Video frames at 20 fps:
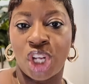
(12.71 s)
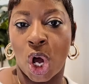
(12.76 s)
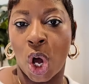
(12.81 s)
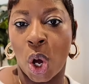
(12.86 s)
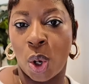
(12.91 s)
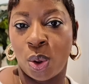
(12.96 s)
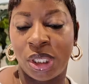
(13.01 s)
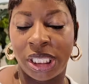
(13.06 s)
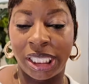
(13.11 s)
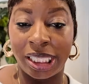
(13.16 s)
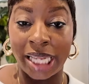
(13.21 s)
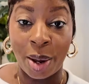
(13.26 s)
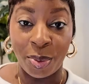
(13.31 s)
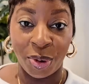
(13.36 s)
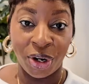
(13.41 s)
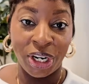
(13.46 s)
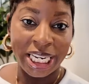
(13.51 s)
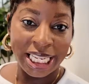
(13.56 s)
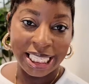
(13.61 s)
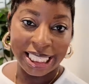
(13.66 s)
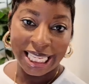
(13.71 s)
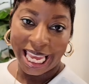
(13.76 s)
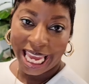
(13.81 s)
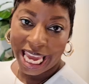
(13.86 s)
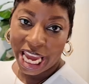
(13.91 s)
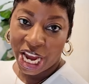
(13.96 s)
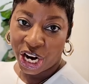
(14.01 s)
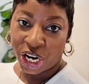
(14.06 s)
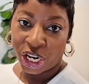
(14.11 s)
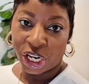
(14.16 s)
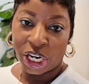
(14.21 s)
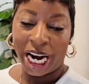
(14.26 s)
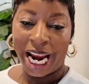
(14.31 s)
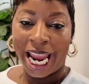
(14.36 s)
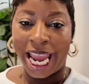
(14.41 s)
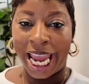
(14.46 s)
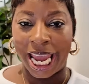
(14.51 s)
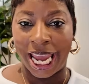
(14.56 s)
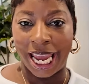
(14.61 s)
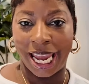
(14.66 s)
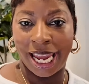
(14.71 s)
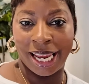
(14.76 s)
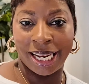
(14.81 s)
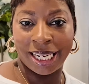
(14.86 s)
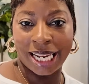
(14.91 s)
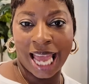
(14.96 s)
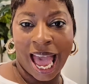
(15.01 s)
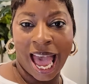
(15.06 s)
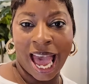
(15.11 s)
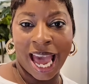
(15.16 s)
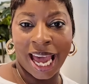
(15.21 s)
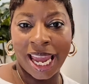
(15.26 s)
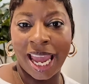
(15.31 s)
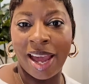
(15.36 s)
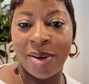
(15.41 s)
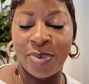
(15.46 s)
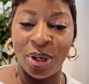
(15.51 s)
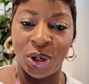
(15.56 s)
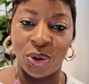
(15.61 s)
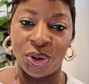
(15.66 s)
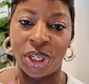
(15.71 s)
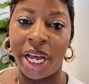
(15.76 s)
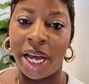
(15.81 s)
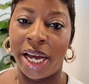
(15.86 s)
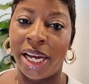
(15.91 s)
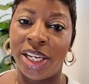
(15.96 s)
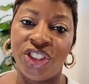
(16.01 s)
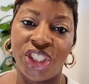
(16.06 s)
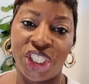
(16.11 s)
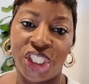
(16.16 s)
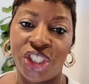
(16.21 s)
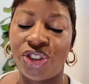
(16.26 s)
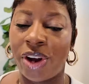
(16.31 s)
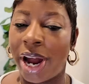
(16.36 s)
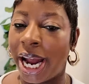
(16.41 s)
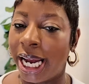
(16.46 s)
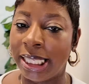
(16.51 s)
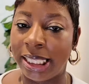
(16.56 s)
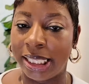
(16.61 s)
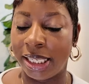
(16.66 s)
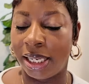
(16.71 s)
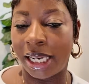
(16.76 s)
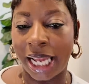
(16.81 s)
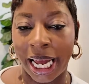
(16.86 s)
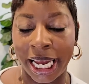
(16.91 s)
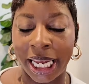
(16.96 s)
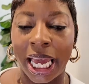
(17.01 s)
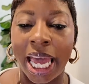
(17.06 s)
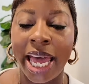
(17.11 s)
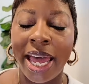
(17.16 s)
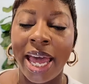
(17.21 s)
So summer is here and I have been on the hunt just trying to